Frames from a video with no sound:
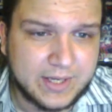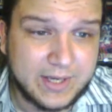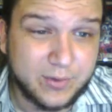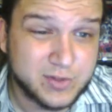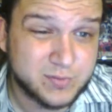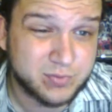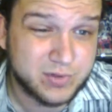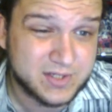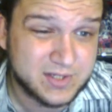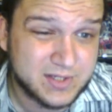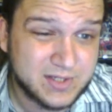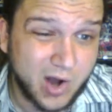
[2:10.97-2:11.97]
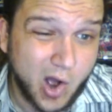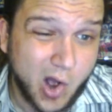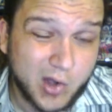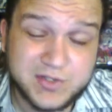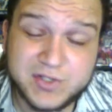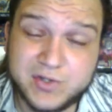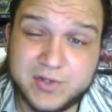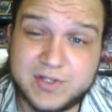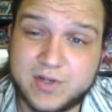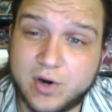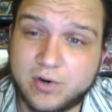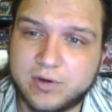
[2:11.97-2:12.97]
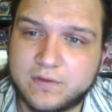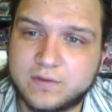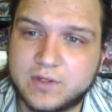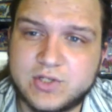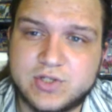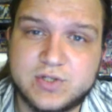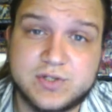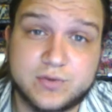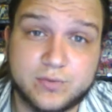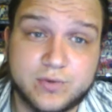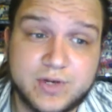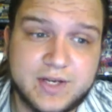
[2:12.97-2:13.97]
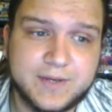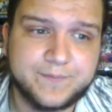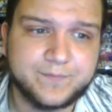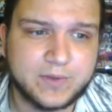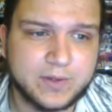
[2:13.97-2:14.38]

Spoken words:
it was printed also in Dark Revelations 3,